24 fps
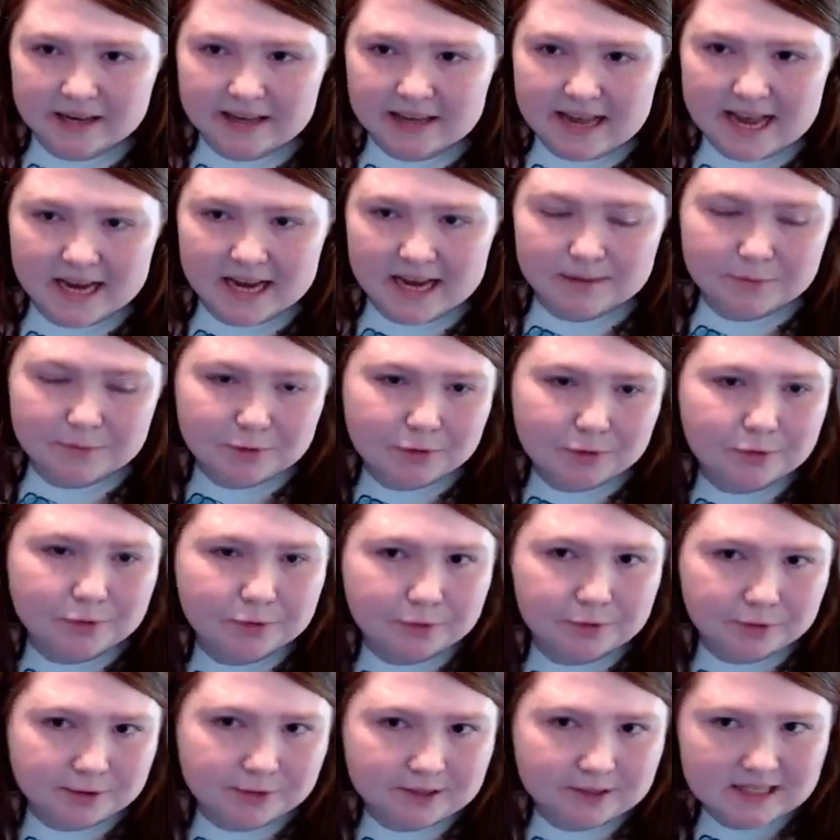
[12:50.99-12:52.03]
animal
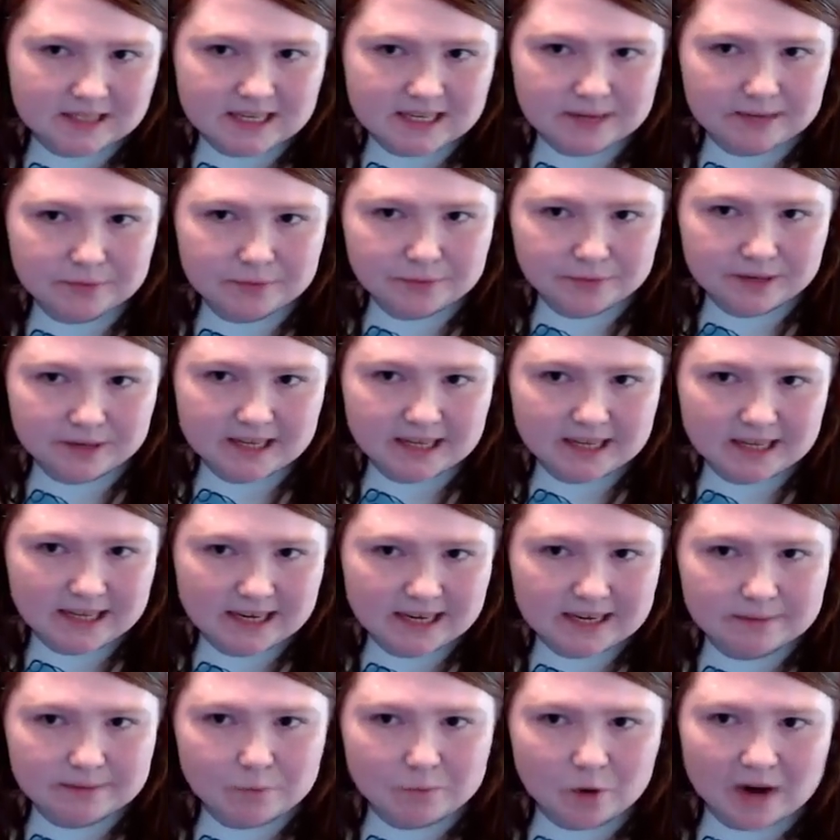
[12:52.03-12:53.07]
cruelty free,
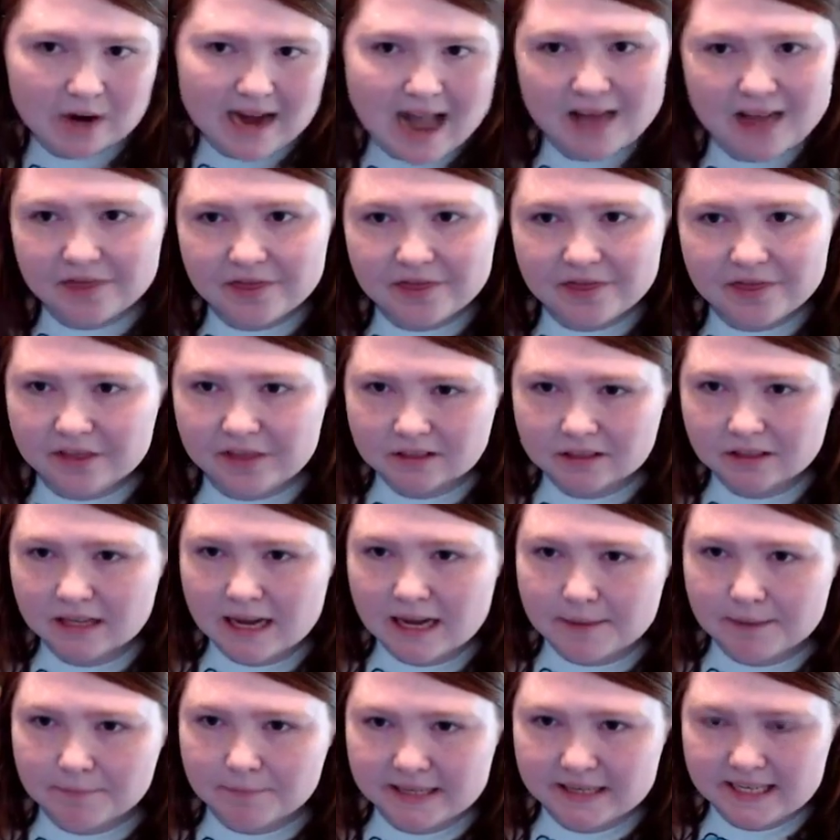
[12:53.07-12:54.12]
like more ethical
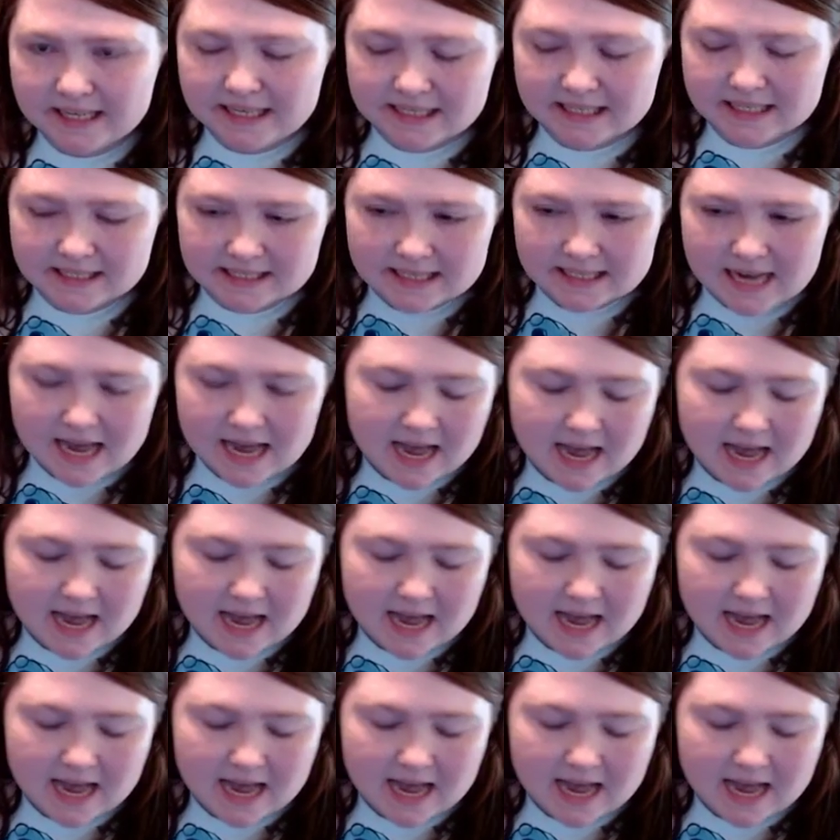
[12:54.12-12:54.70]
companies.